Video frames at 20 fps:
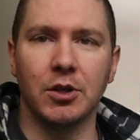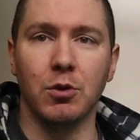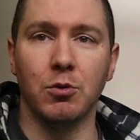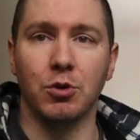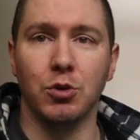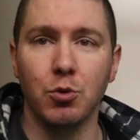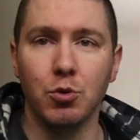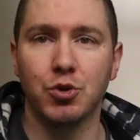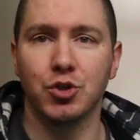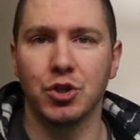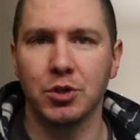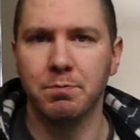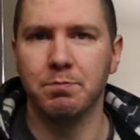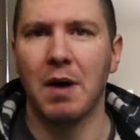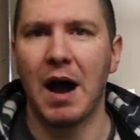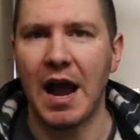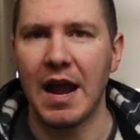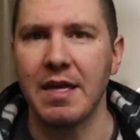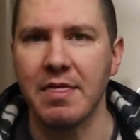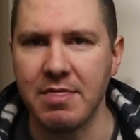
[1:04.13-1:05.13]
you you should
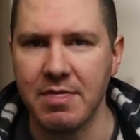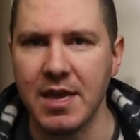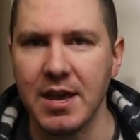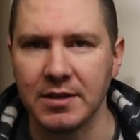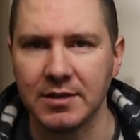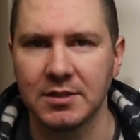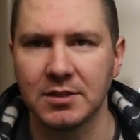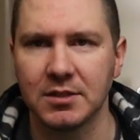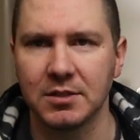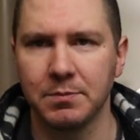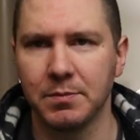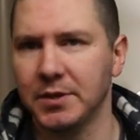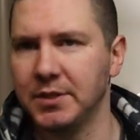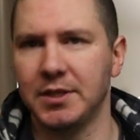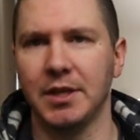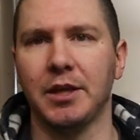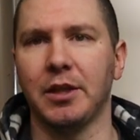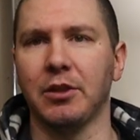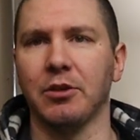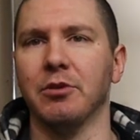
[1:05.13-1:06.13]
buy this
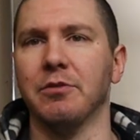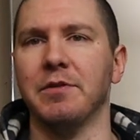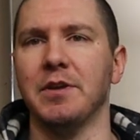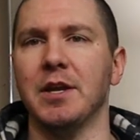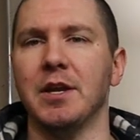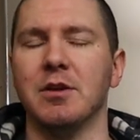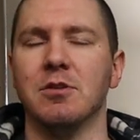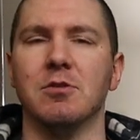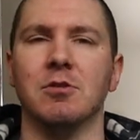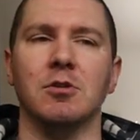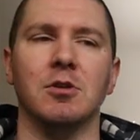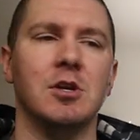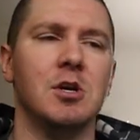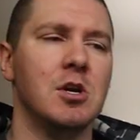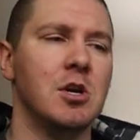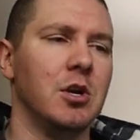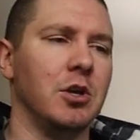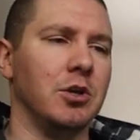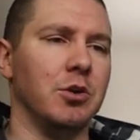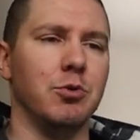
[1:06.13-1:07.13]
particular vehicle,
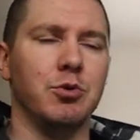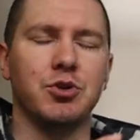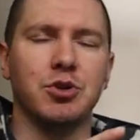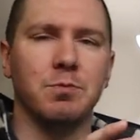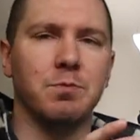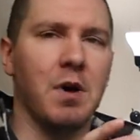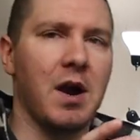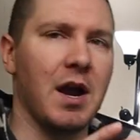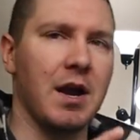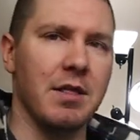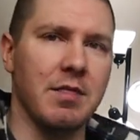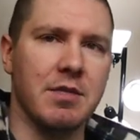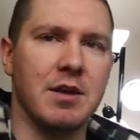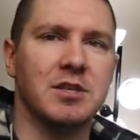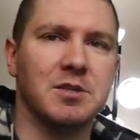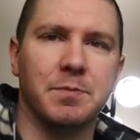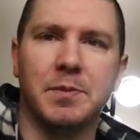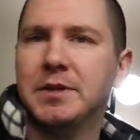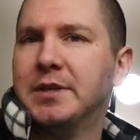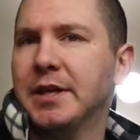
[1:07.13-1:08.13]
you should buy
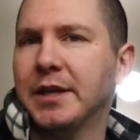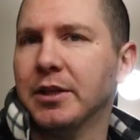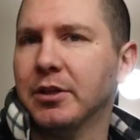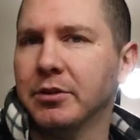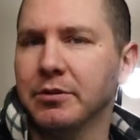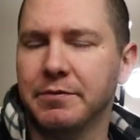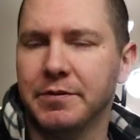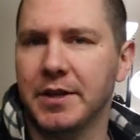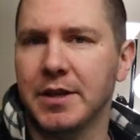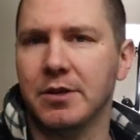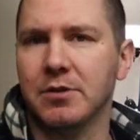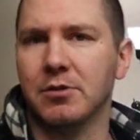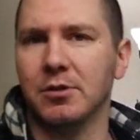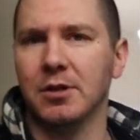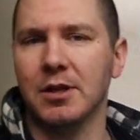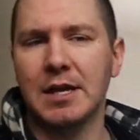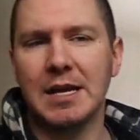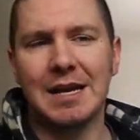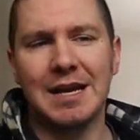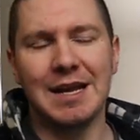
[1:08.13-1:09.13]
this particular
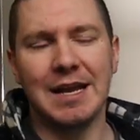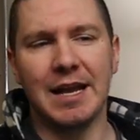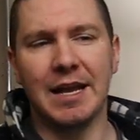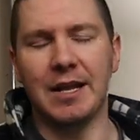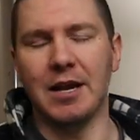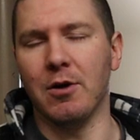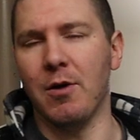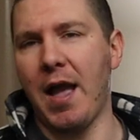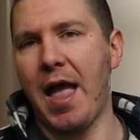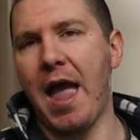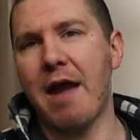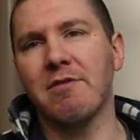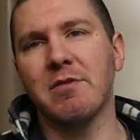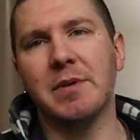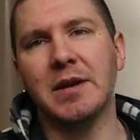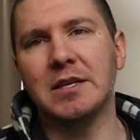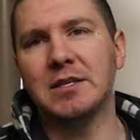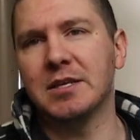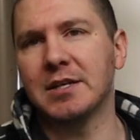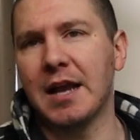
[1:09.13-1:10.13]
vehicle. You know,
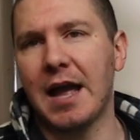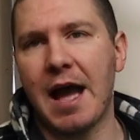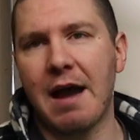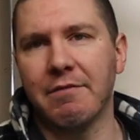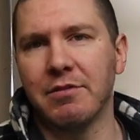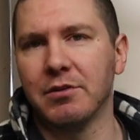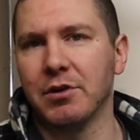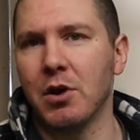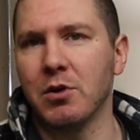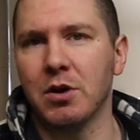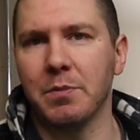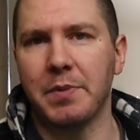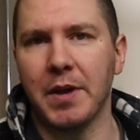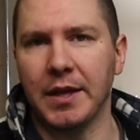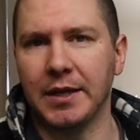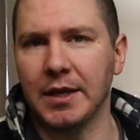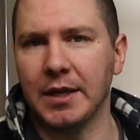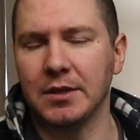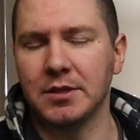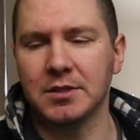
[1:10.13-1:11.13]
everybody's going to have their own
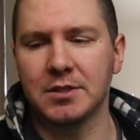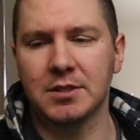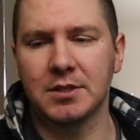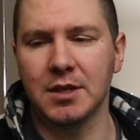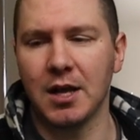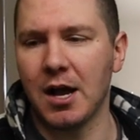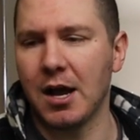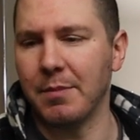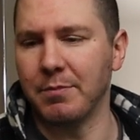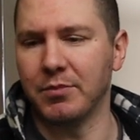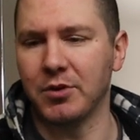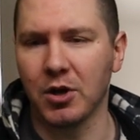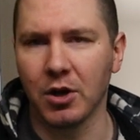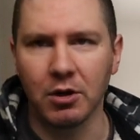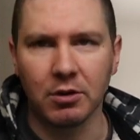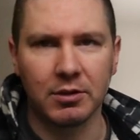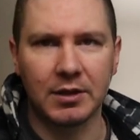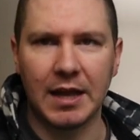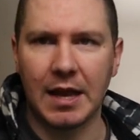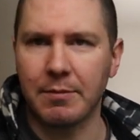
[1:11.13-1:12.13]
opinions. Um,
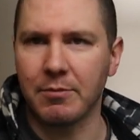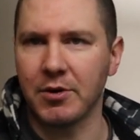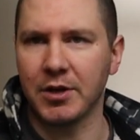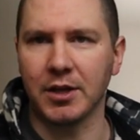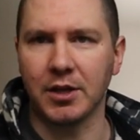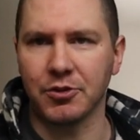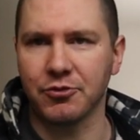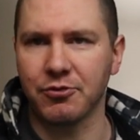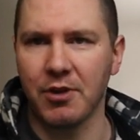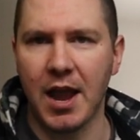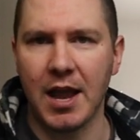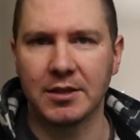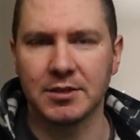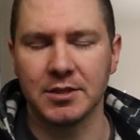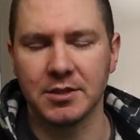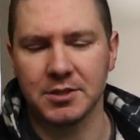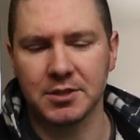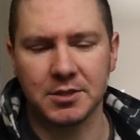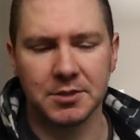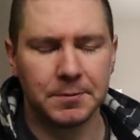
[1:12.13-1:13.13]
currently, I'm running a
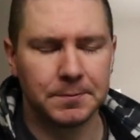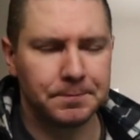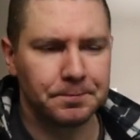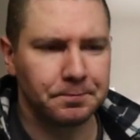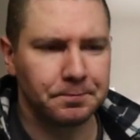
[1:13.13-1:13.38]
Traxxas,